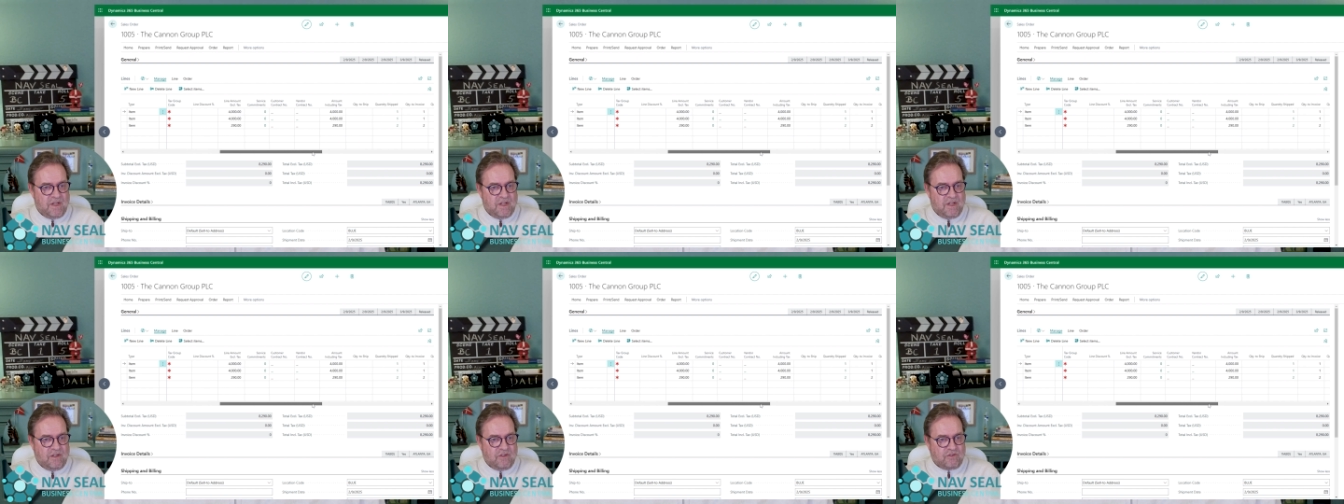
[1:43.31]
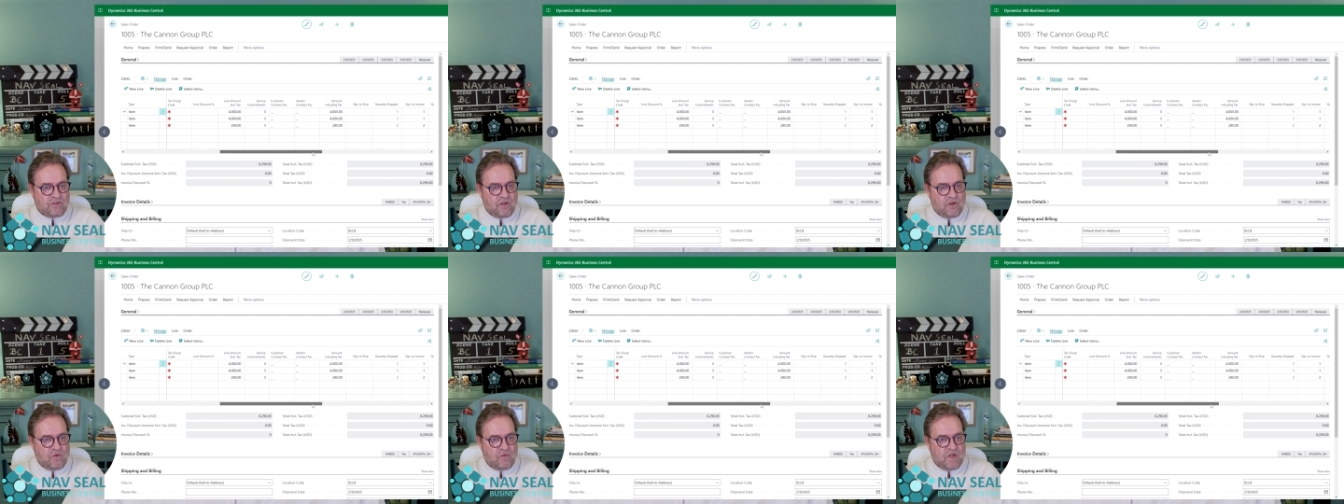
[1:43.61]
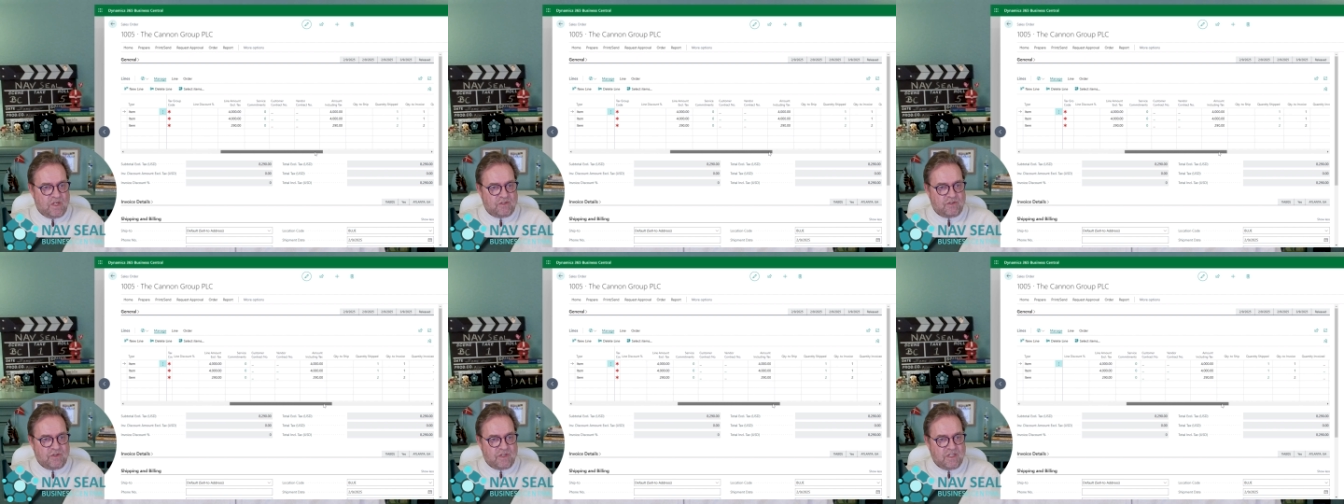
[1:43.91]
So
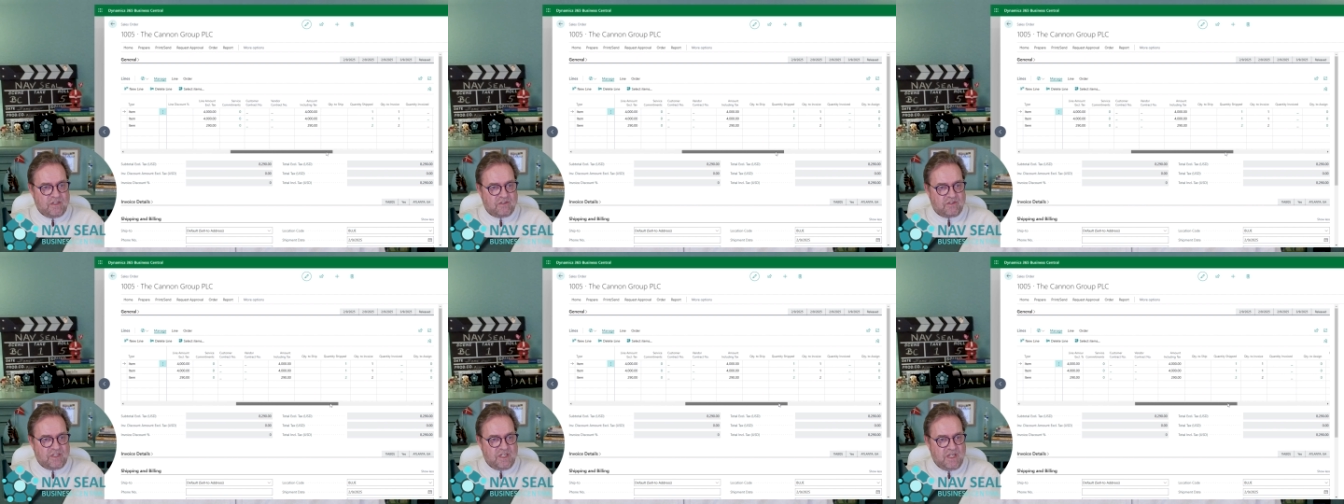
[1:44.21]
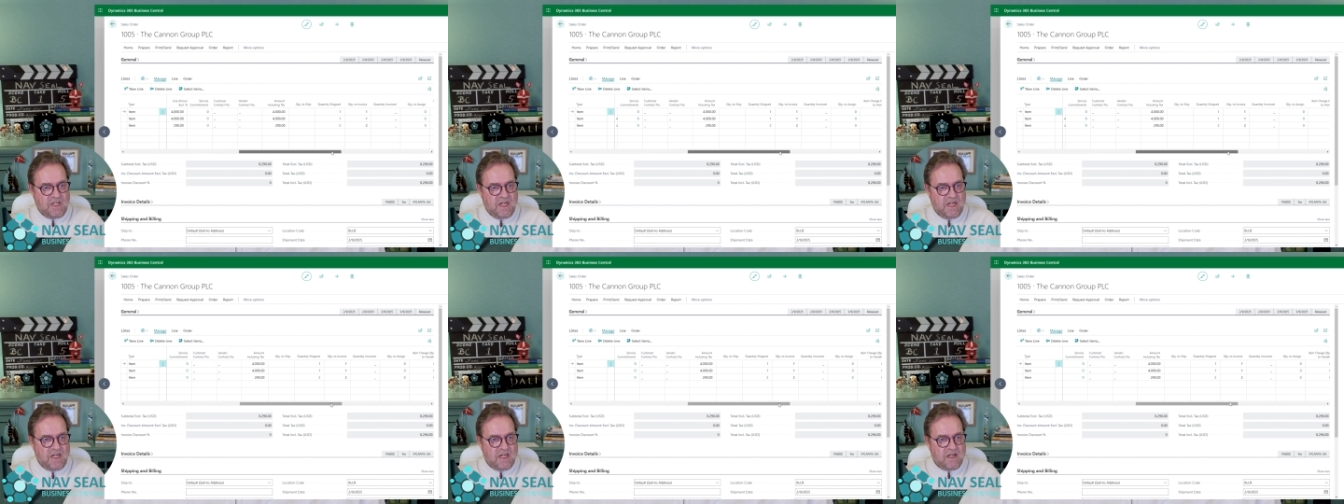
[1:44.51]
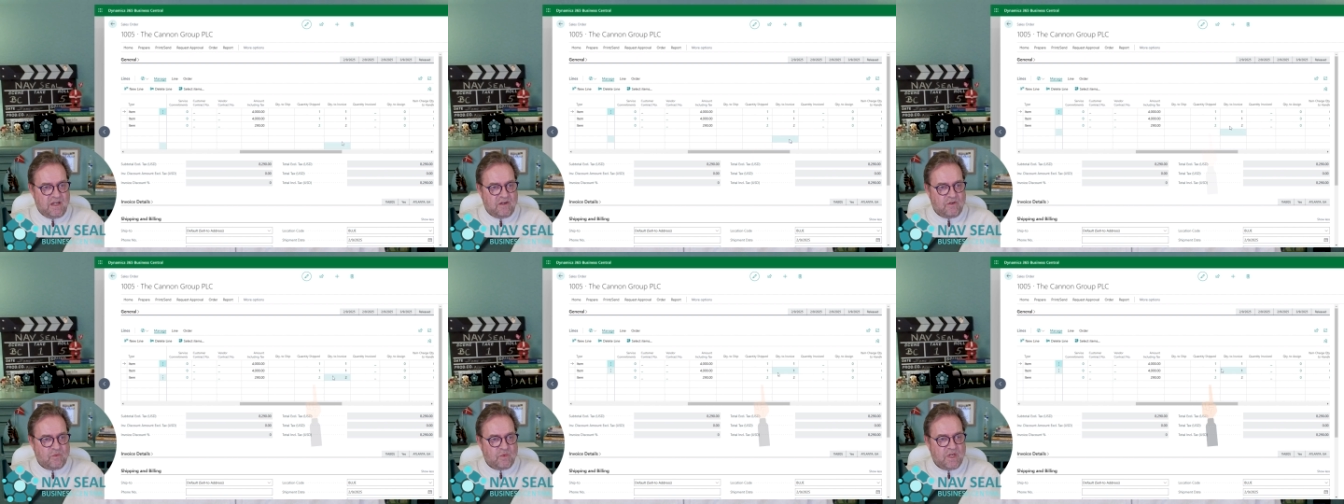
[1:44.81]
as you can see
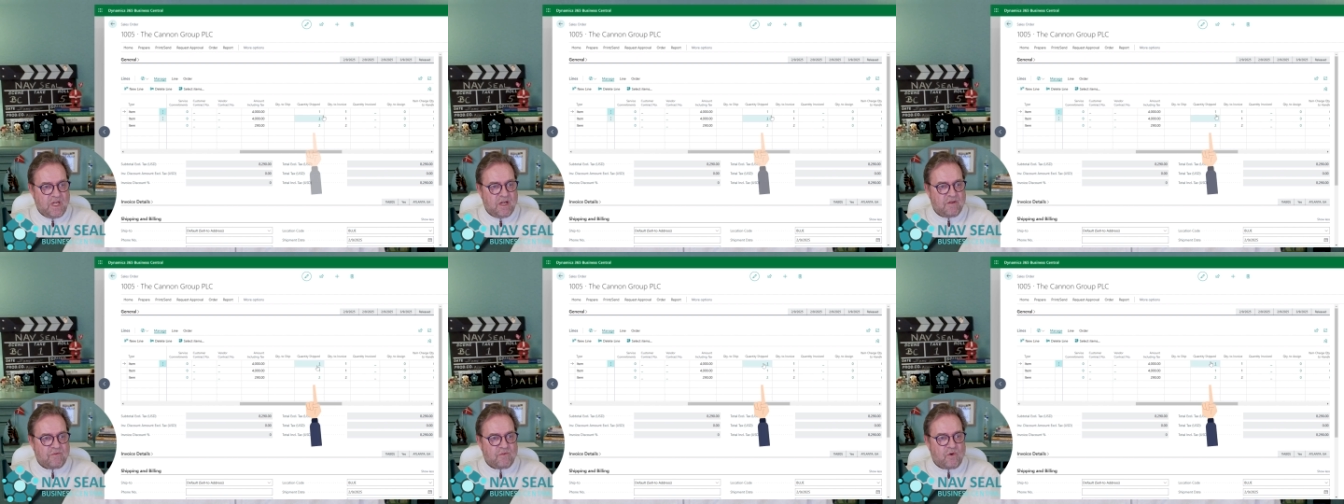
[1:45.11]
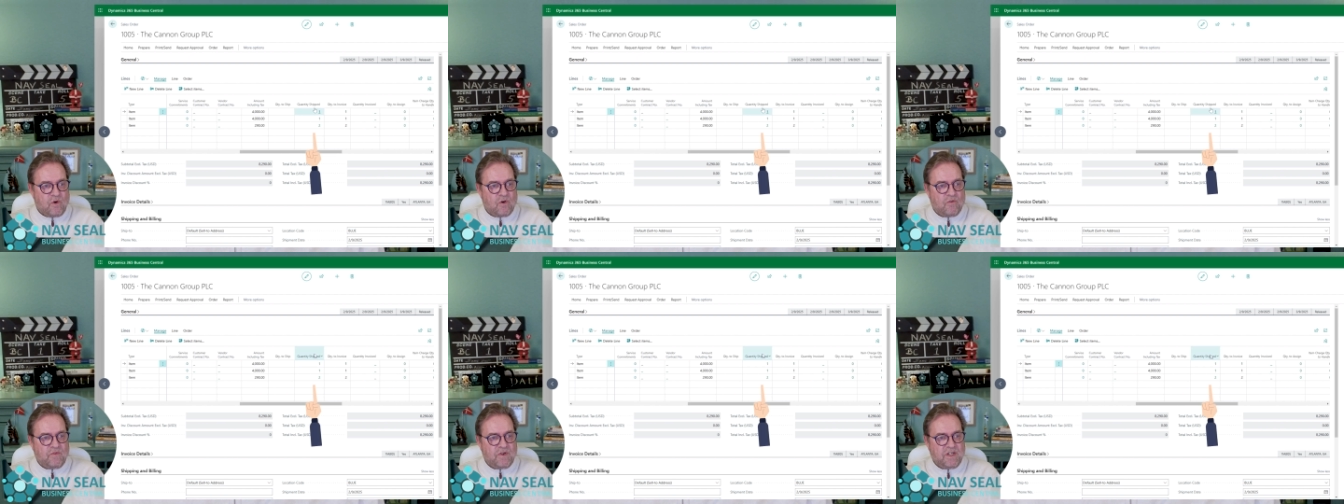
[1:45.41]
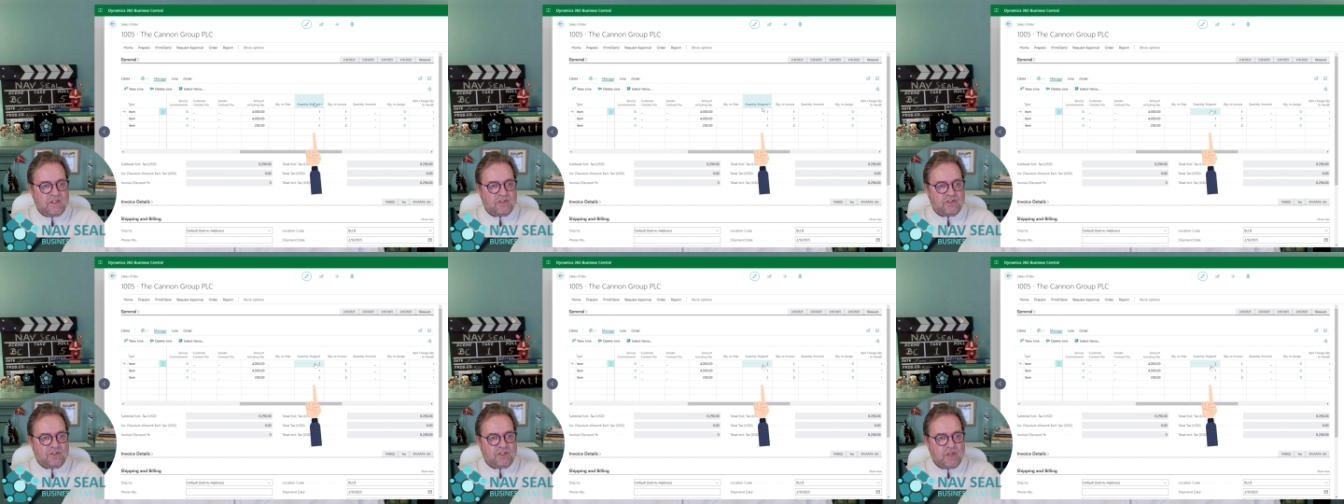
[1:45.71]
here, we have already
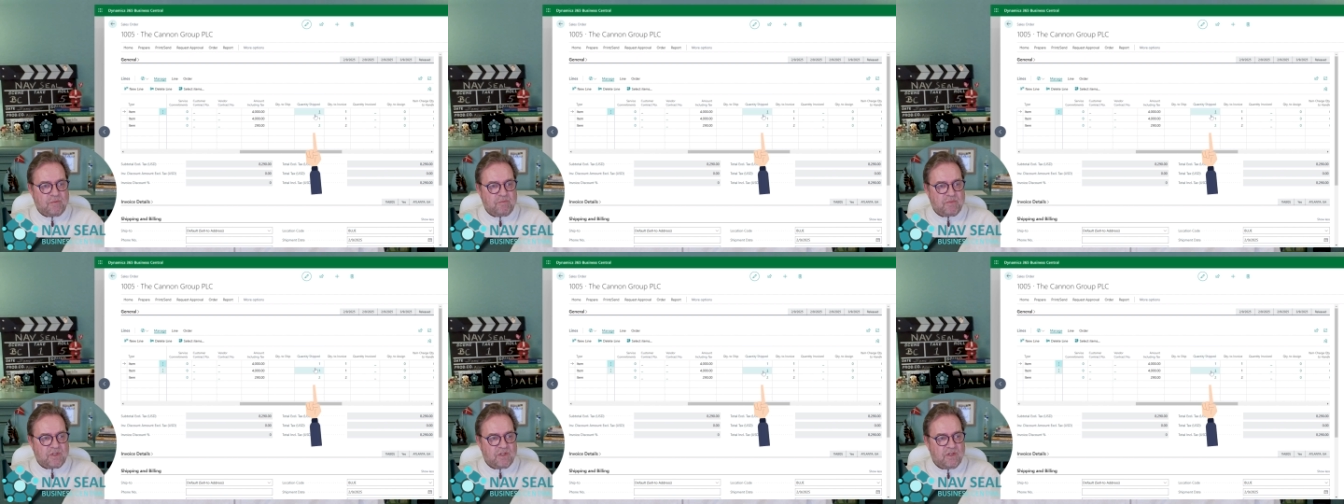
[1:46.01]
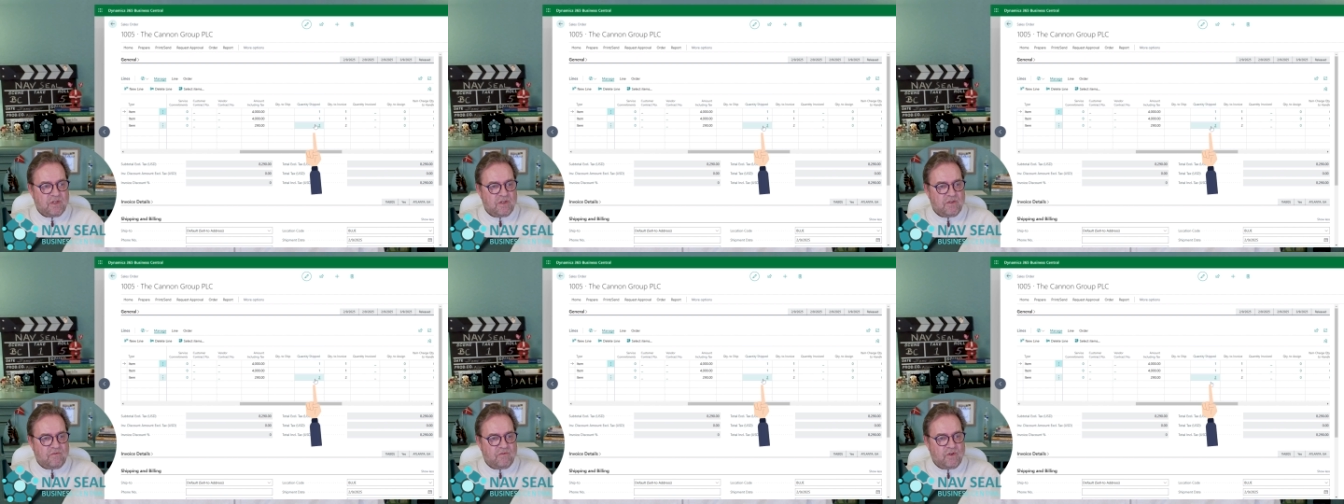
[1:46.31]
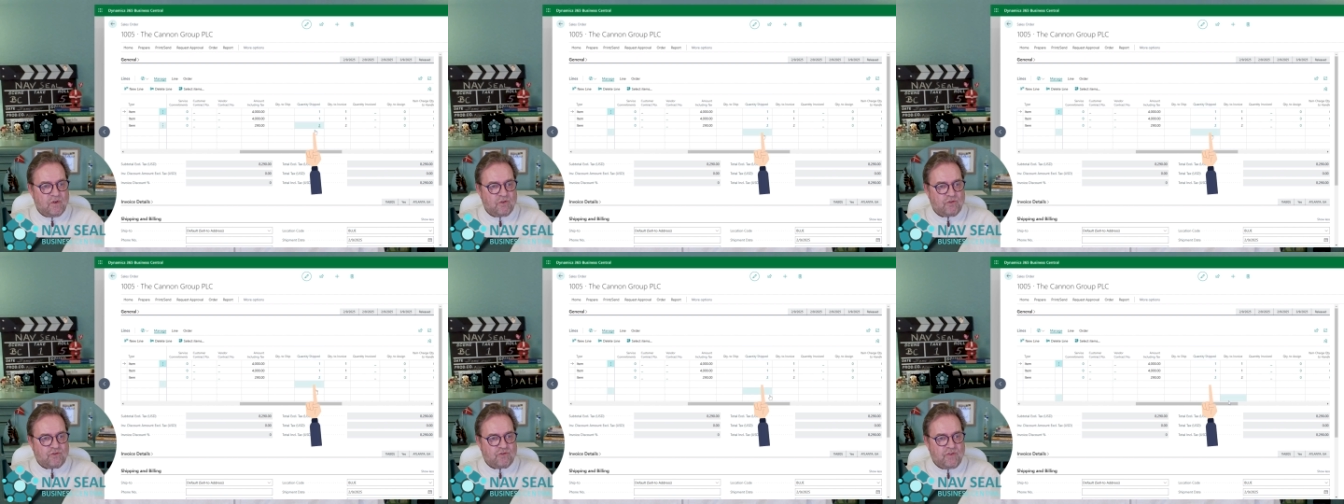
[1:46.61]
shipped
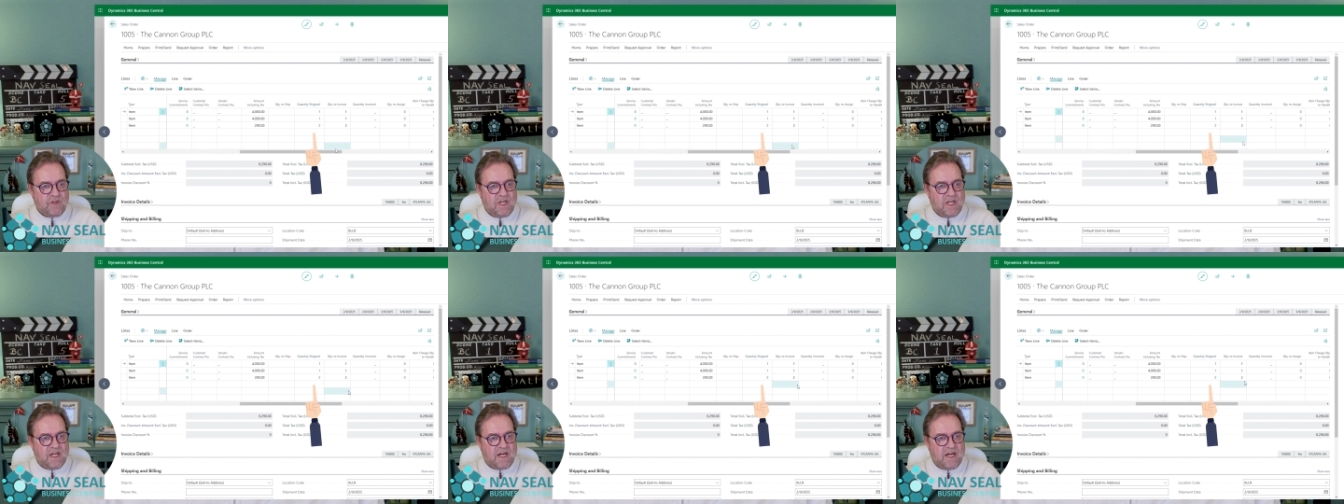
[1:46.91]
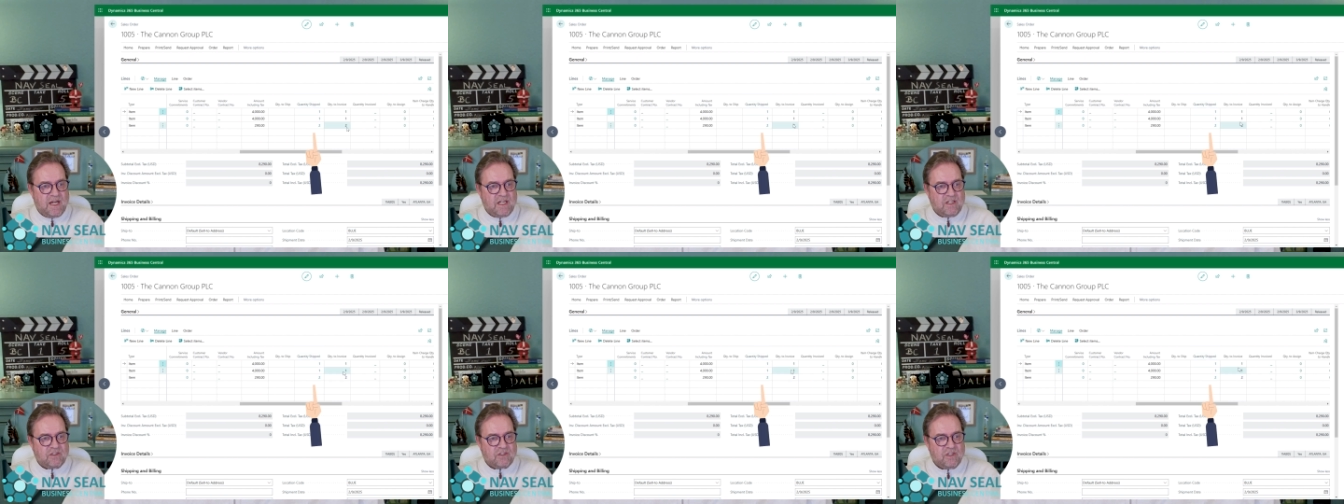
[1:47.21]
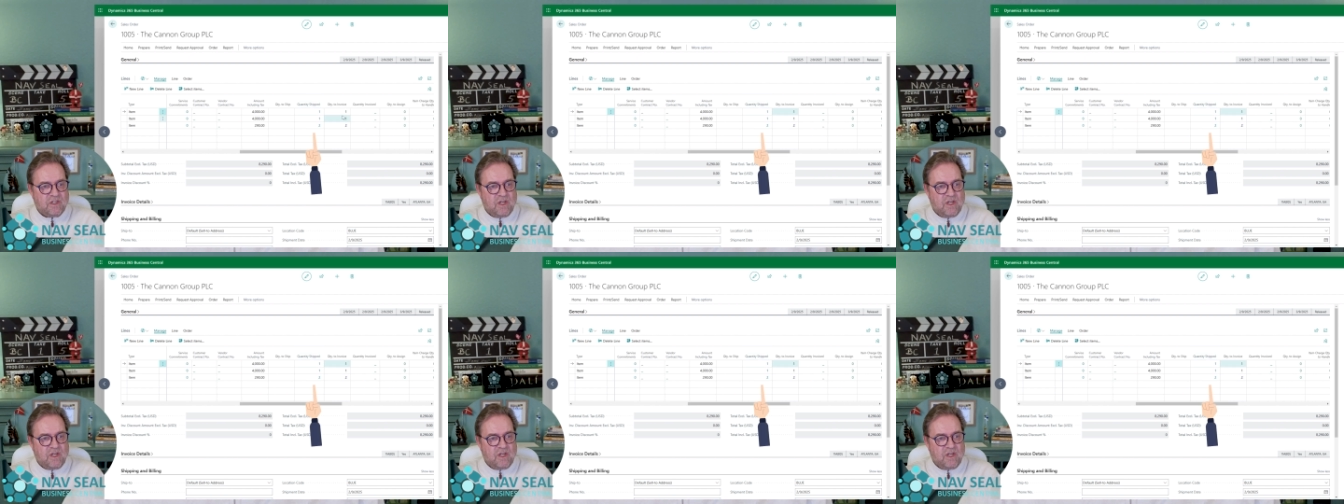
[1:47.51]
those 3 lines,